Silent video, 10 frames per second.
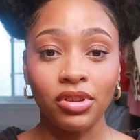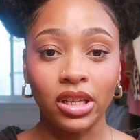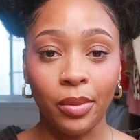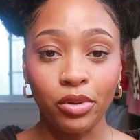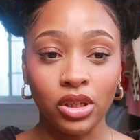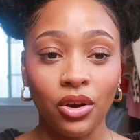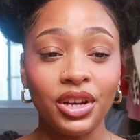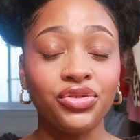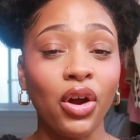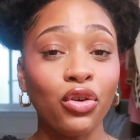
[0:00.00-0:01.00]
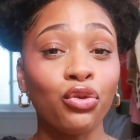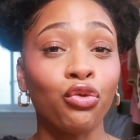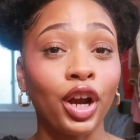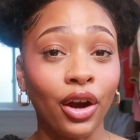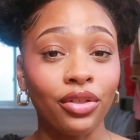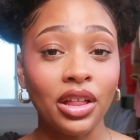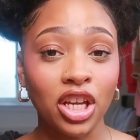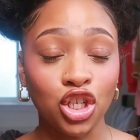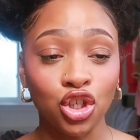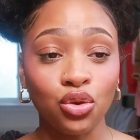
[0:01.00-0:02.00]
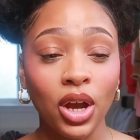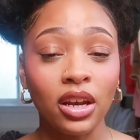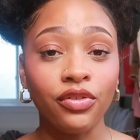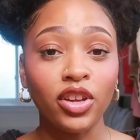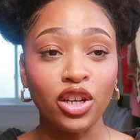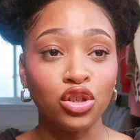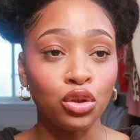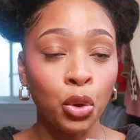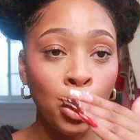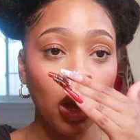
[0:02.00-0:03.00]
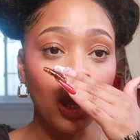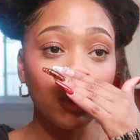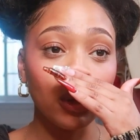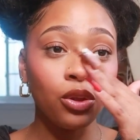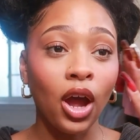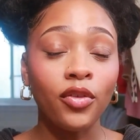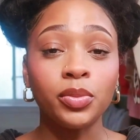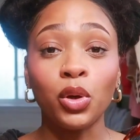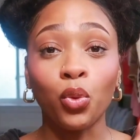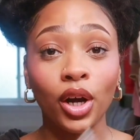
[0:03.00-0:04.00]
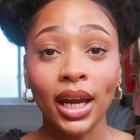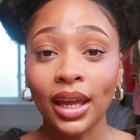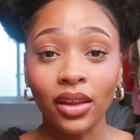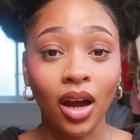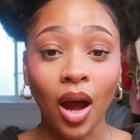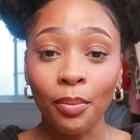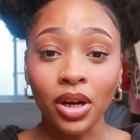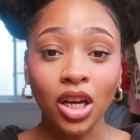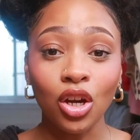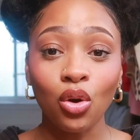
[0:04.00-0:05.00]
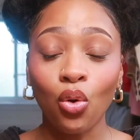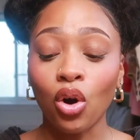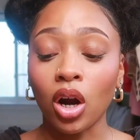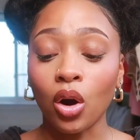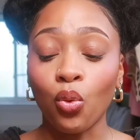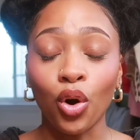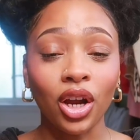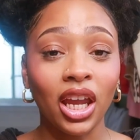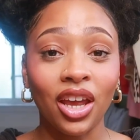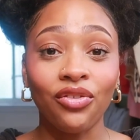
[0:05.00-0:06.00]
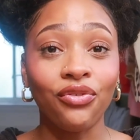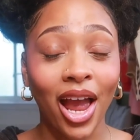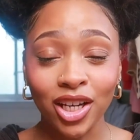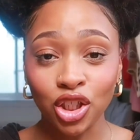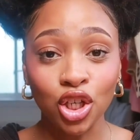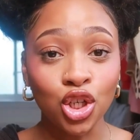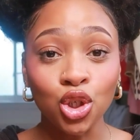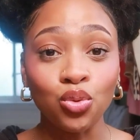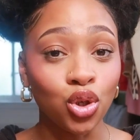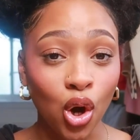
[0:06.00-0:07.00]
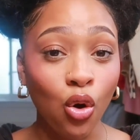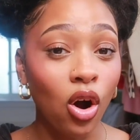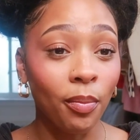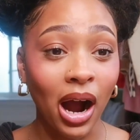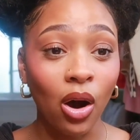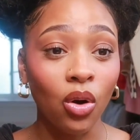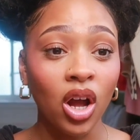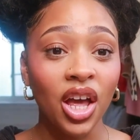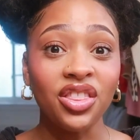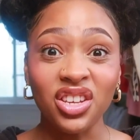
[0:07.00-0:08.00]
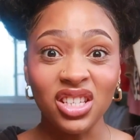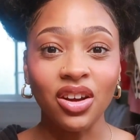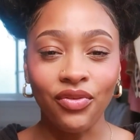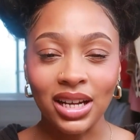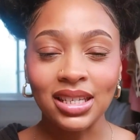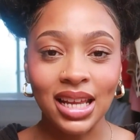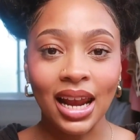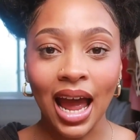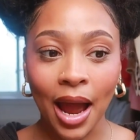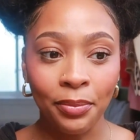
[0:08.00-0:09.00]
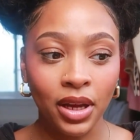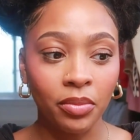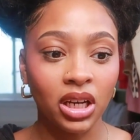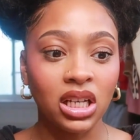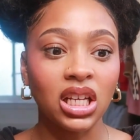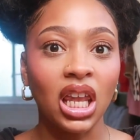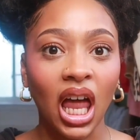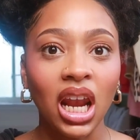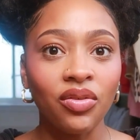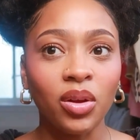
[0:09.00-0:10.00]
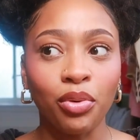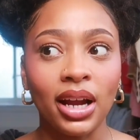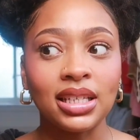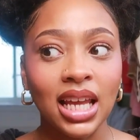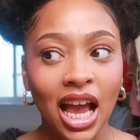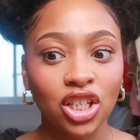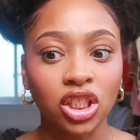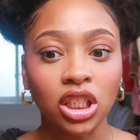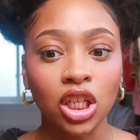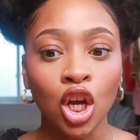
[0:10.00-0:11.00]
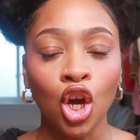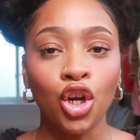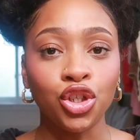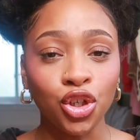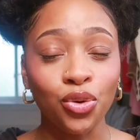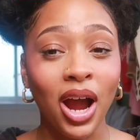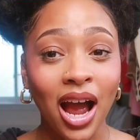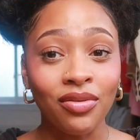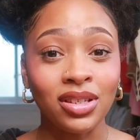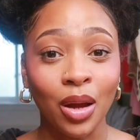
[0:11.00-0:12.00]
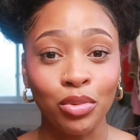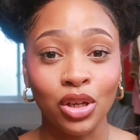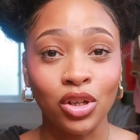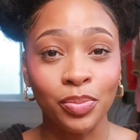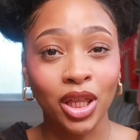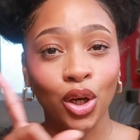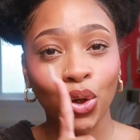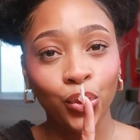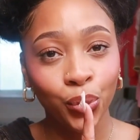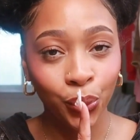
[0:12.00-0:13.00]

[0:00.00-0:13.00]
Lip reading: a sample sale. It's very rare that they do. And if they do, you either have to be working in the company or working in fashion to know about these events that happen, because a lot of the brands actually do have sample sales, but they're